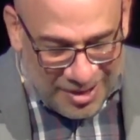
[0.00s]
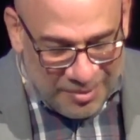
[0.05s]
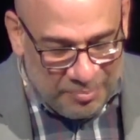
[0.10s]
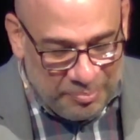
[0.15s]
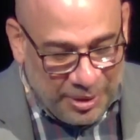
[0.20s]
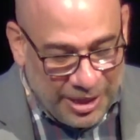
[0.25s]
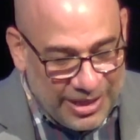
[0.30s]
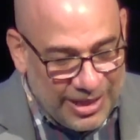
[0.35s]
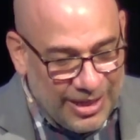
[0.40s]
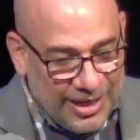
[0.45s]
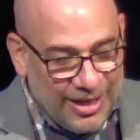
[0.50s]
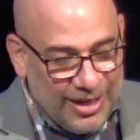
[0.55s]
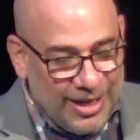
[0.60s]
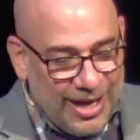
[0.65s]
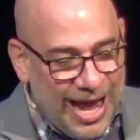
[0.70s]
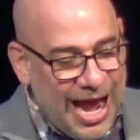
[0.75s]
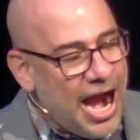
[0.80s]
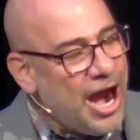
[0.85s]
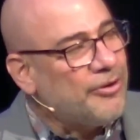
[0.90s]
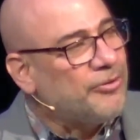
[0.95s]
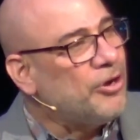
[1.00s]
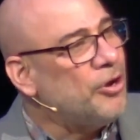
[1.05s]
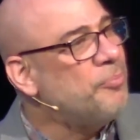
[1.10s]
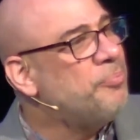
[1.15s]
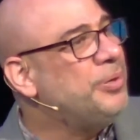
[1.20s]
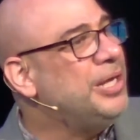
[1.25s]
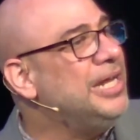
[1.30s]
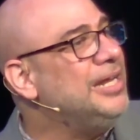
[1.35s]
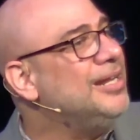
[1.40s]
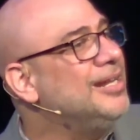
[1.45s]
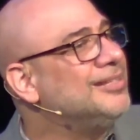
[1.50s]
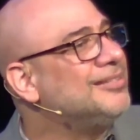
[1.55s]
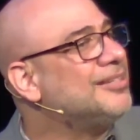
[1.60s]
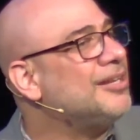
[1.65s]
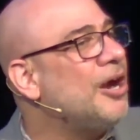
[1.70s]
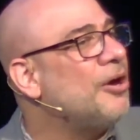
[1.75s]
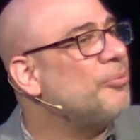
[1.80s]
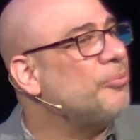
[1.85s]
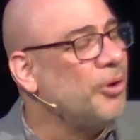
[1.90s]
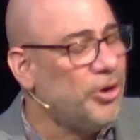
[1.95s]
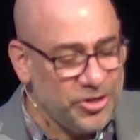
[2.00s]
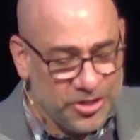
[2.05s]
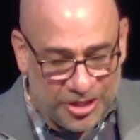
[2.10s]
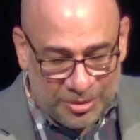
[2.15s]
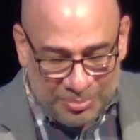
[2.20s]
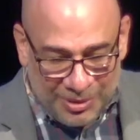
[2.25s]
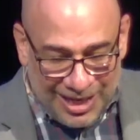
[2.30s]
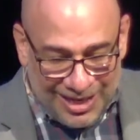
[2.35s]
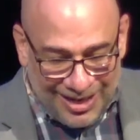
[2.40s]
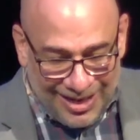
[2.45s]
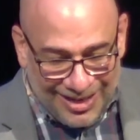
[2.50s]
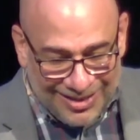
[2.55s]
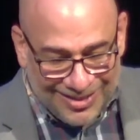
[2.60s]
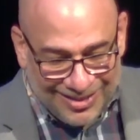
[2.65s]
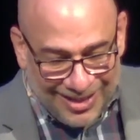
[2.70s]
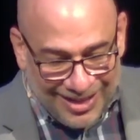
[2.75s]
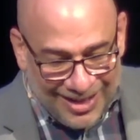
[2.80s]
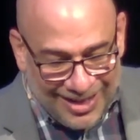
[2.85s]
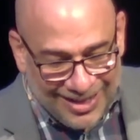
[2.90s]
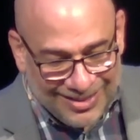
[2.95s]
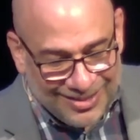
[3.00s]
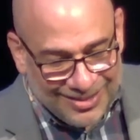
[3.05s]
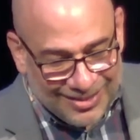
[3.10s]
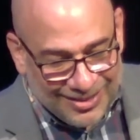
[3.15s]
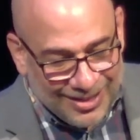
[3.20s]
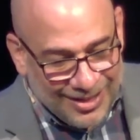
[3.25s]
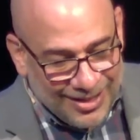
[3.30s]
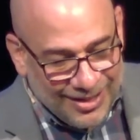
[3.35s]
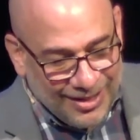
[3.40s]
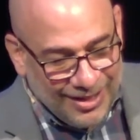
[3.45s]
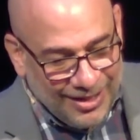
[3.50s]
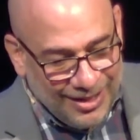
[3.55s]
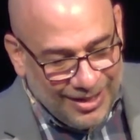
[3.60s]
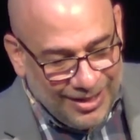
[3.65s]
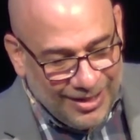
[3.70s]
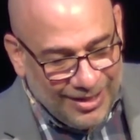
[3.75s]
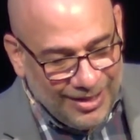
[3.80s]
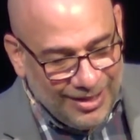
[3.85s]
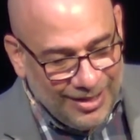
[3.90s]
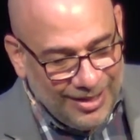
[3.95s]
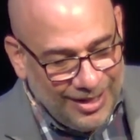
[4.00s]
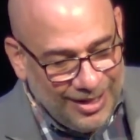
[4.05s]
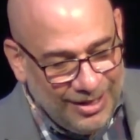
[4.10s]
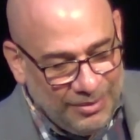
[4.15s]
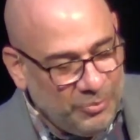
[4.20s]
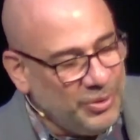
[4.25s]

But our obedience and our worship, it, it's, it's, it,